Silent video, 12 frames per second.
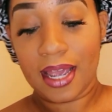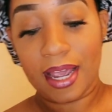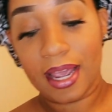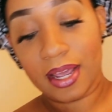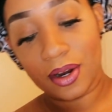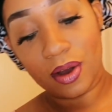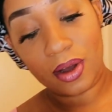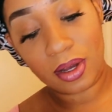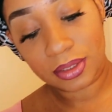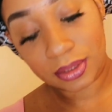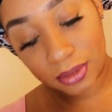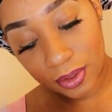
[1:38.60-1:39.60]
And
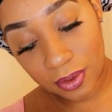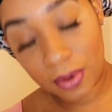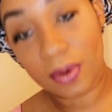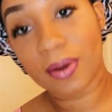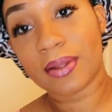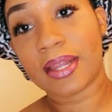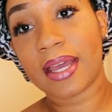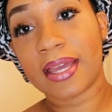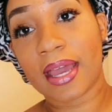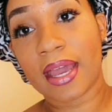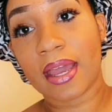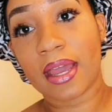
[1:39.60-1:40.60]
also it
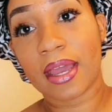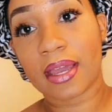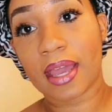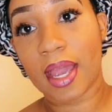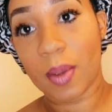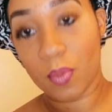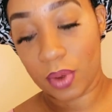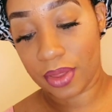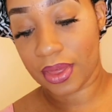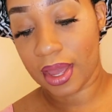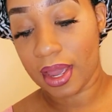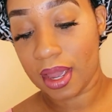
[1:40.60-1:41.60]
came
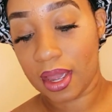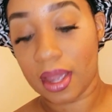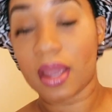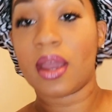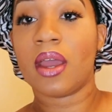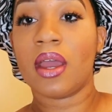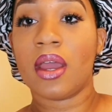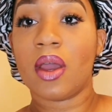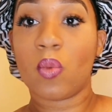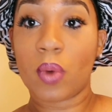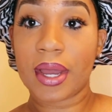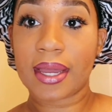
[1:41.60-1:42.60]
with a
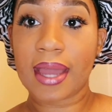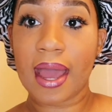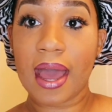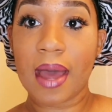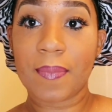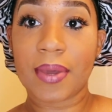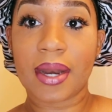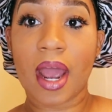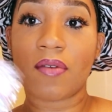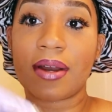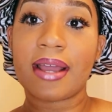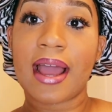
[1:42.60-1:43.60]
wig cap, and
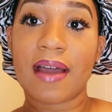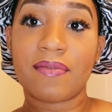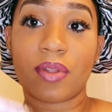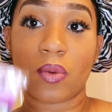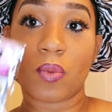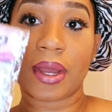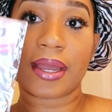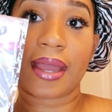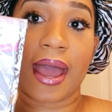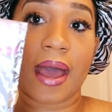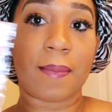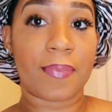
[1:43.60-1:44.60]
I already have the wig
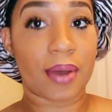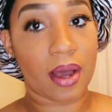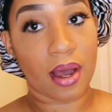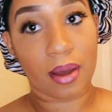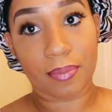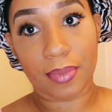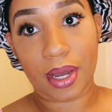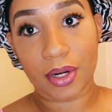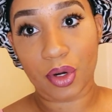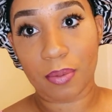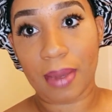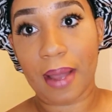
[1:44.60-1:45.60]
cap
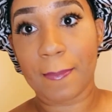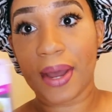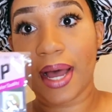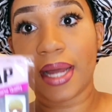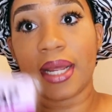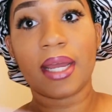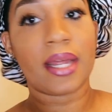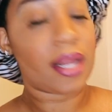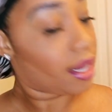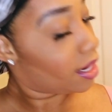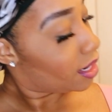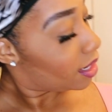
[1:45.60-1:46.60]
under my bonnet.
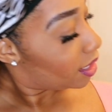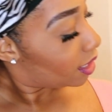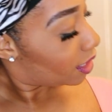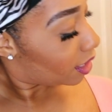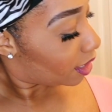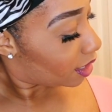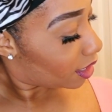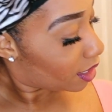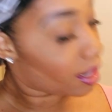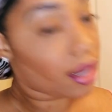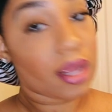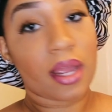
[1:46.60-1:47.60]

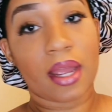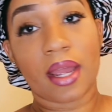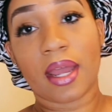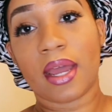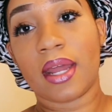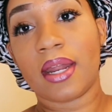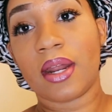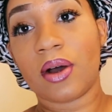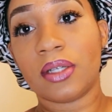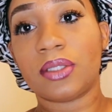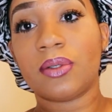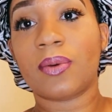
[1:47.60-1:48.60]
And it
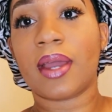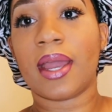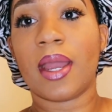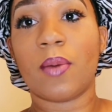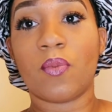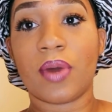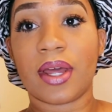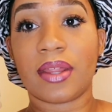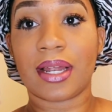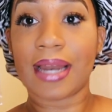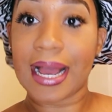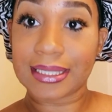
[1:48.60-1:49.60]
also came
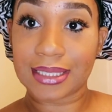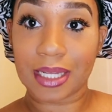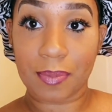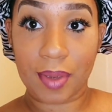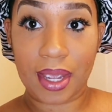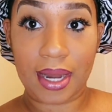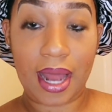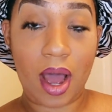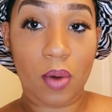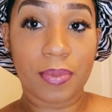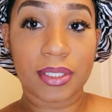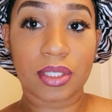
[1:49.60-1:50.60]
with elastic band.
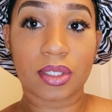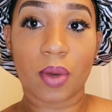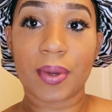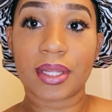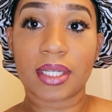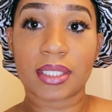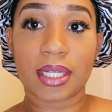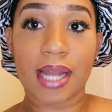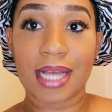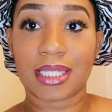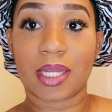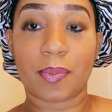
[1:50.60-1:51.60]
I'll be sewing this
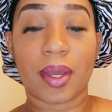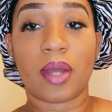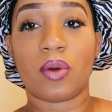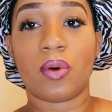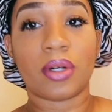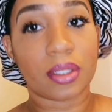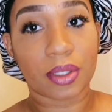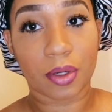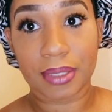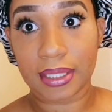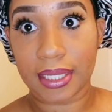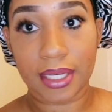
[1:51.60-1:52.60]
elastic band on a little
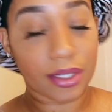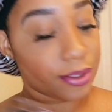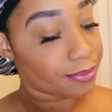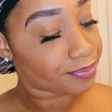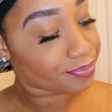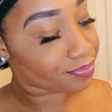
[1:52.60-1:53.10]
bit later.